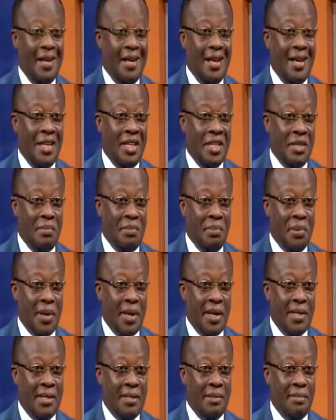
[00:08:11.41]

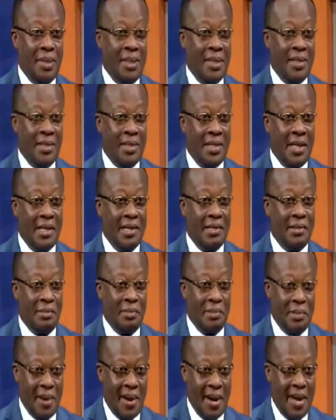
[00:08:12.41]
enterprise, the business
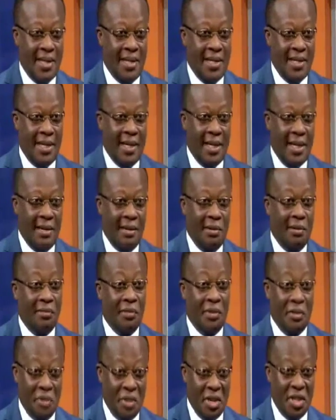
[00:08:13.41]
enterprise of
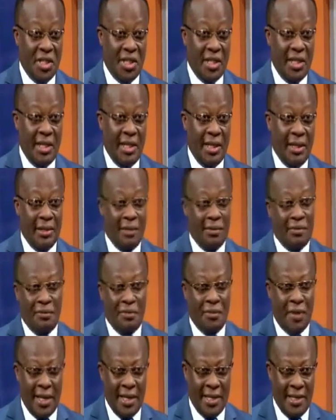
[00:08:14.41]
the region and
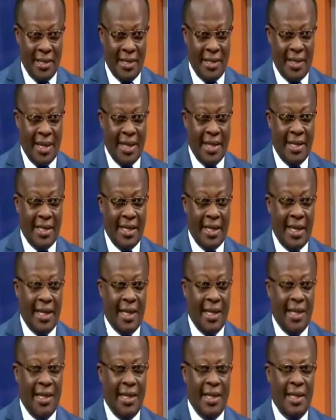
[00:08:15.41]
financial sector.
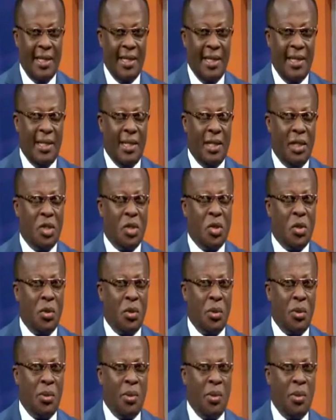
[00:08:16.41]
And they did so